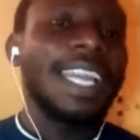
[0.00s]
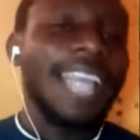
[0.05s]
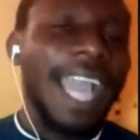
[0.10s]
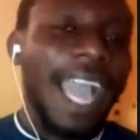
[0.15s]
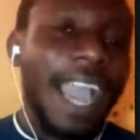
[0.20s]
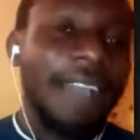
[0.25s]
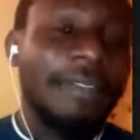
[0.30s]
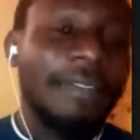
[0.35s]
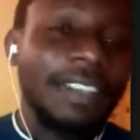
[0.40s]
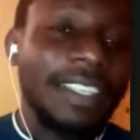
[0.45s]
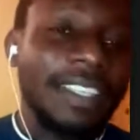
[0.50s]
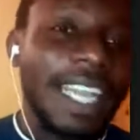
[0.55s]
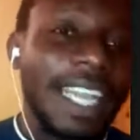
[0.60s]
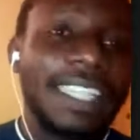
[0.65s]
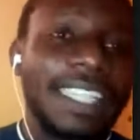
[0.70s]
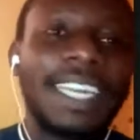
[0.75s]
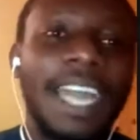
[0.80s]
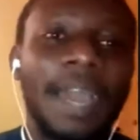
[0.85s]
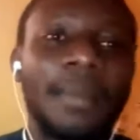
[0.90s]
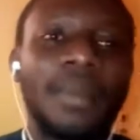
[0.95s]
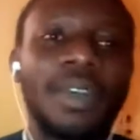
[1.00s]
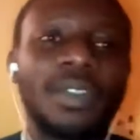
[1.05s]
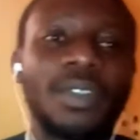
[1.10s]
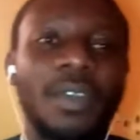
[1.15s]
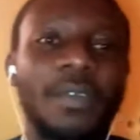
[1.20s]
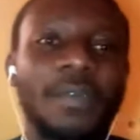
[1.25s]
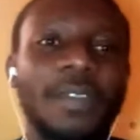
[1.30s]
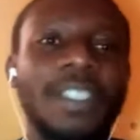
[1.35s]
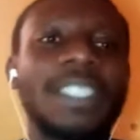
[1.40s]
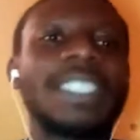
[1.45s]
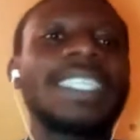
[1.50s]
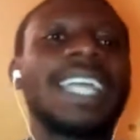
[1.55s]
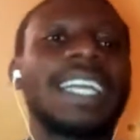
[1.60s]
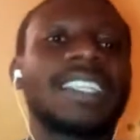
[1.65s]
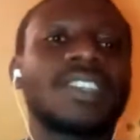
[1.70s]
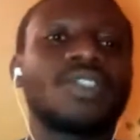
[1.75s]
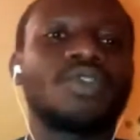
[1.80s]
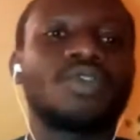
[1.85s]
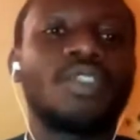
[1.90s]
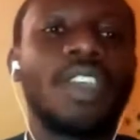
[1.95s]
I have a certain amount of it
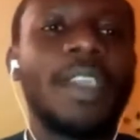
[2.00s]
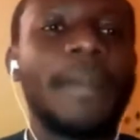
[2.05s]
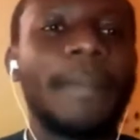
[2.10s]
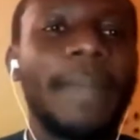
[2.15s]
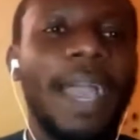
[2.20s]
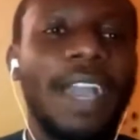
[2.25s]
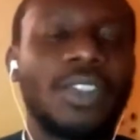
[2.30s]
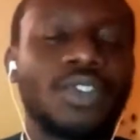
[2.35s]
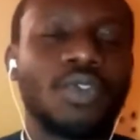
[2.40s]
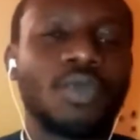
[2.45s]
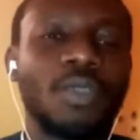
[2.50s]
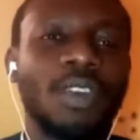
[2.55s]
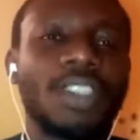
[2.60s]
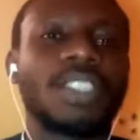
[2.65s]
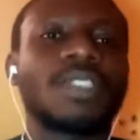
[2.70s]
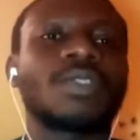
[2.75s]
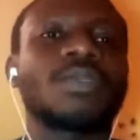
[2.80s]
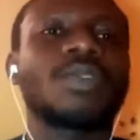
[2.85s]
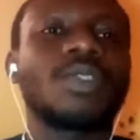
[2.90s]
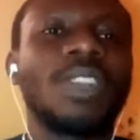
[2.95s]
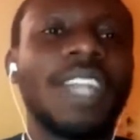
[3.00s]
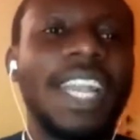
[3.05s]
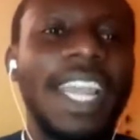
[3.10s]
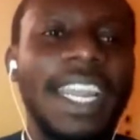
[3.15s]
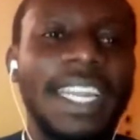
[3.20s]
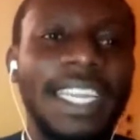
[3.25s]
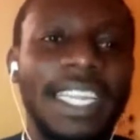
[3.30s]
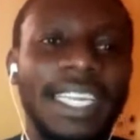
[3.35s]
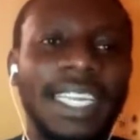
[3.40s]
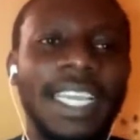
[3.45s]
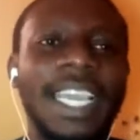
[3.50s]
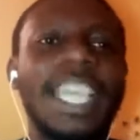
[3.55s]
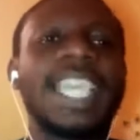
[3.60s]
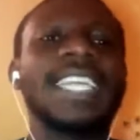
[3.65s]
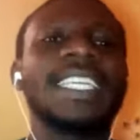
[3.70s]
that is going back to what to learning.